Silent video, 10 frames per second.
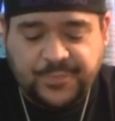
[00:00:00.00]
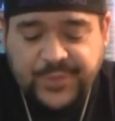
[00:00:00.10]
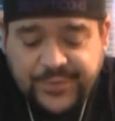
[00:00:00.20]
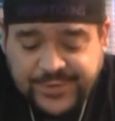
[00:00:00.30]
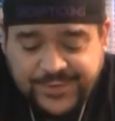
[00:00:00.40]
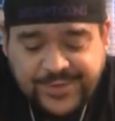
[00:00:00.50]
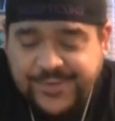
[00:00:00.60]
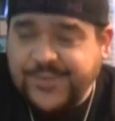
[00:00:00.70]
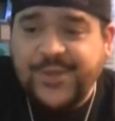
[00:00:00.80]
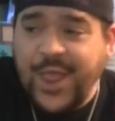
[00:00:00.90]
this is
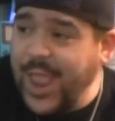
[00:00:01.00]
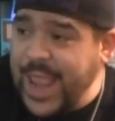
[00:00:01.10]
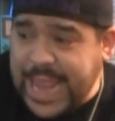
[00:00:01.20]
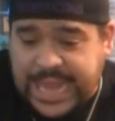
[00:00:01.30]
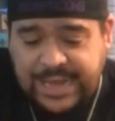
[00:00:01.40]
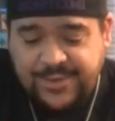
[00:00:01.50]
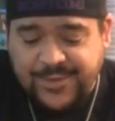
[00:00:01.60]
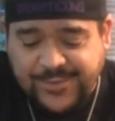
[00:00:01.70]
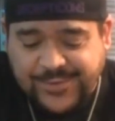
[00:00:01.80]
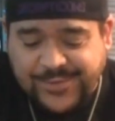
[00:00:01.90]
insane.
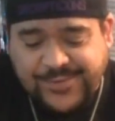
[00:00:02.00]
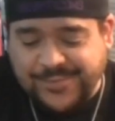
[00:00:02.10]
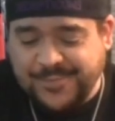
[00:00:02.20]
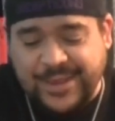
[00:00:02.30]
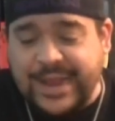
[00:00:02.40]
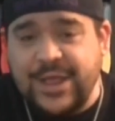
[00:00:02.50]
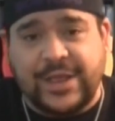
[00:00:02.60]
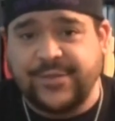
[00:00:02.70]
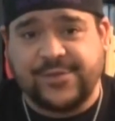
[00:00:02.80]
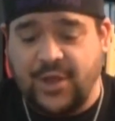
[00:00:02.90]
This is
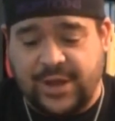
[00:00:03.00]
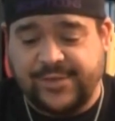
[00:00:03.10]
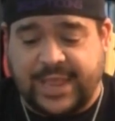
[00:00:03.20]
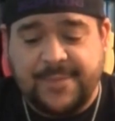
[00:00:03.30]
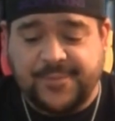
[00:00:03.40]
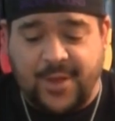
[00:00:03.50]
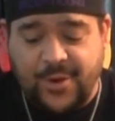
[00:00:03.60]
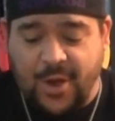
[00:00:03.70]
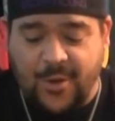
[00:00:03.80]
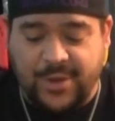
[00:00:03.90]
look, it's good. It keeps
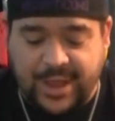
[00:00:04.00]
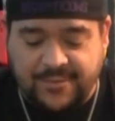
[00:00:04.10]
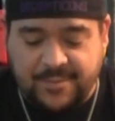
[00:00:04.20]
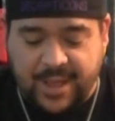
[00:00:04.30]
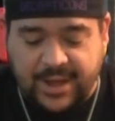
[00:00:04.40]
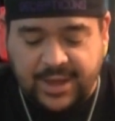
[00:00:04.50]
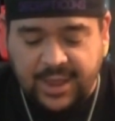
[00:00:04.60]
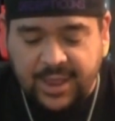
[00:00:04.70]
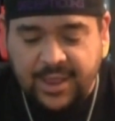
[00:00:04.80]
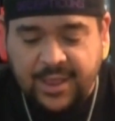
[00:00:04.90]
on going, everybody.
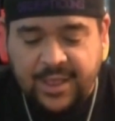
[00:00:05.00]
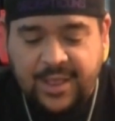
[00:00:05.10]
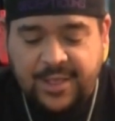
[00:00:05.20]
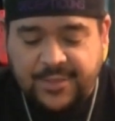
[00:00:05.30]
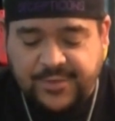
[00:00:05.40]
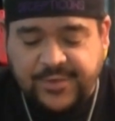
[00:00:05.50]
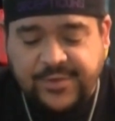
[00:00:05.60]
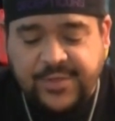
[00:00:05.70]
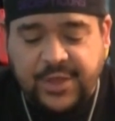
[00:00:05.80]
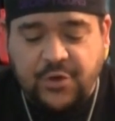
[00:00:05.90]
This
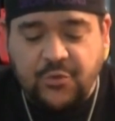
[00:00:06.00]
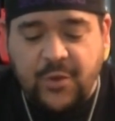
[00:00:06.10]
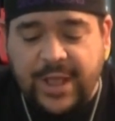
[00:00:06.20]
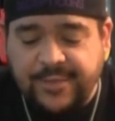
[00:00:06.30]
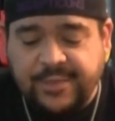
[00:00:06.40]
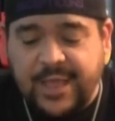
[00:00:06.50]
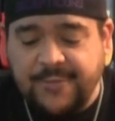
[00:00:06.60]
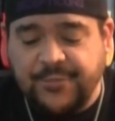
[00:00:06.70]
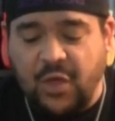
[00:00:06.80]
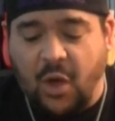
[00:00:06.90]
is the Grand
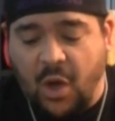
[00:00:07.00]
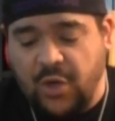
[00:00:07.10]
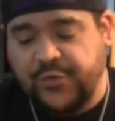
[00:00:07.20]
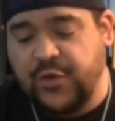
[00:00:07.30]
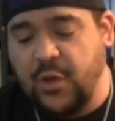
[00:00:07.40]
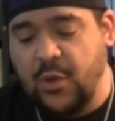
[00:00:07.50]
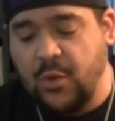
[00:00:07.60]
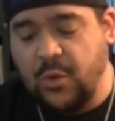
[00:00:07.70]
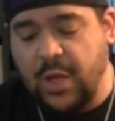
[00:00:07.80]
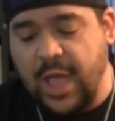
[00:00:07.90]
Theft
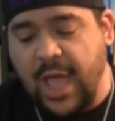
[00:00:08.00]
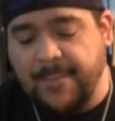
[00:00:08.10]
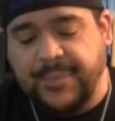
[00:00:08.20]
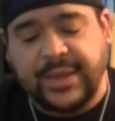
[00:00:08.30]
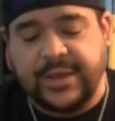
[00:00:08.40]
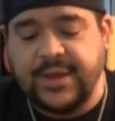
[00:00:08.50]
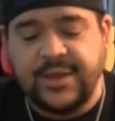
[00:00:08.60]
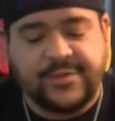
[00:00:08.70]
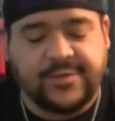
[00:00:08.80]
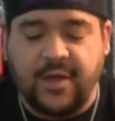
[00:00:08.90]
Auto
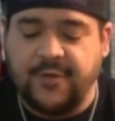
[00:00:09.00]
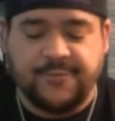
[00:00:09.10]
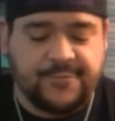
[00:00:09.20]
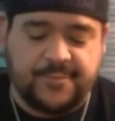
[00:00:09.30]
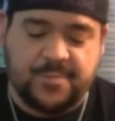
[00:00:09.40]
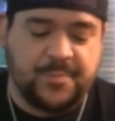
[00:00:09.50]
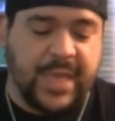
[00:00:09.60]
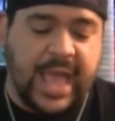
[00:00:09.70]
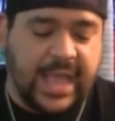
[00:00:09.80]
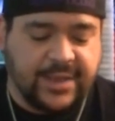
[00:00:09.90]
epicness of
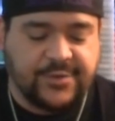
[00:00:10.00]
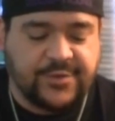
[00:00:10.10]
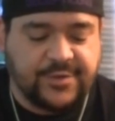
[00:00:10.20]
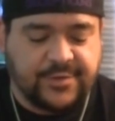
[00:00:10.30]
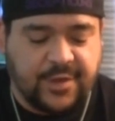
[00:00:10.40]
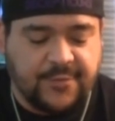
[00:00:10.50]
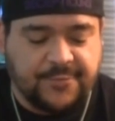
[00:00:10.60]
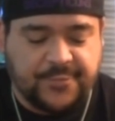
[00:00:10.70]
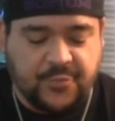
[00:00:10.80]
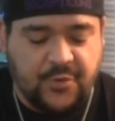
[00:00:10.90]
packages of
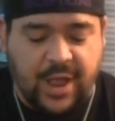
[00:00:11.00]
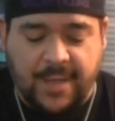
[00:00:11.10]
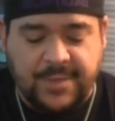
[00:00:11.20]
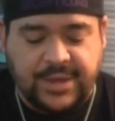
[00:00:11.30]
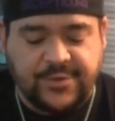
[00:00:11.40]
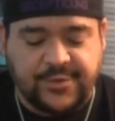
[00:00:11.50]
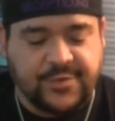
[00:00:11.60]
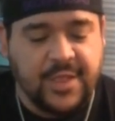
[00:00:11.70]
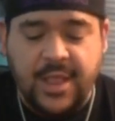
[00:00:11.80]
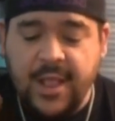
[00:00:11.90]
I mean,
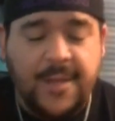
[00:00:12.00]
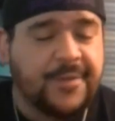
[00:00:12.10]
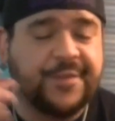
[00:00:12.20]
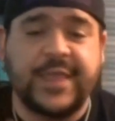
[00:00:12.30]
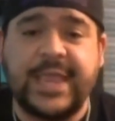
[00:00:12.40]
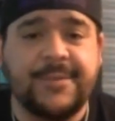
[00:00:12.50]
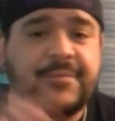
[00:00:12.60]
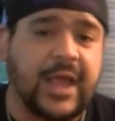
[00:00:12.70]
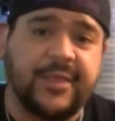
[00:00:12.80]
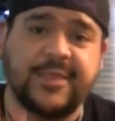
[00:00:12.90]
just
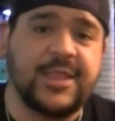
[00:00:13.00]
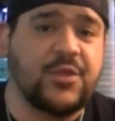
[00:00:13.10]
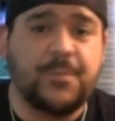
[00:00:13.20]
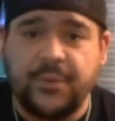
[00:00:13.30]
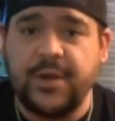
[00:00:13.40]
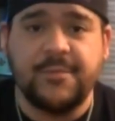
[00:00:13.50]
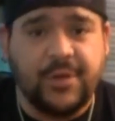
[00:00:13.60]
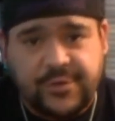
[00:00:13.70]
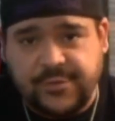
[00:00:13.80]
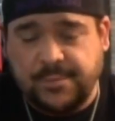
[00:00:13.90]
themed. I think you pretty
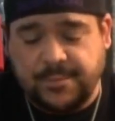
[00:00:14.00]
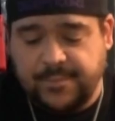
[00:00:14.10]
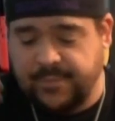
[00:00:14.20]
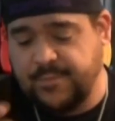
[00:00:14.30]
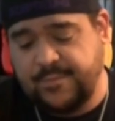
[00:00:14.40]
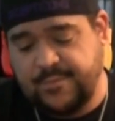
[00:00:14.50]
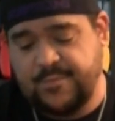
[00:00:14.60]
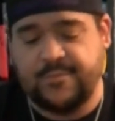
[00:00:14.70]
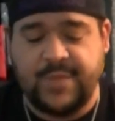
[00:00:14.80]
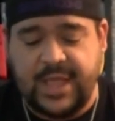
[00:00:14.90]
much,
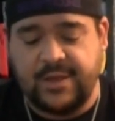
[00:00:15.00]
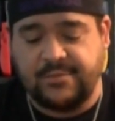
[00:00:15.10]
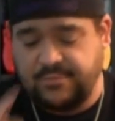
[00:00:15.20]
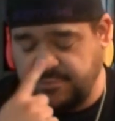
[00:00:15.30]
man,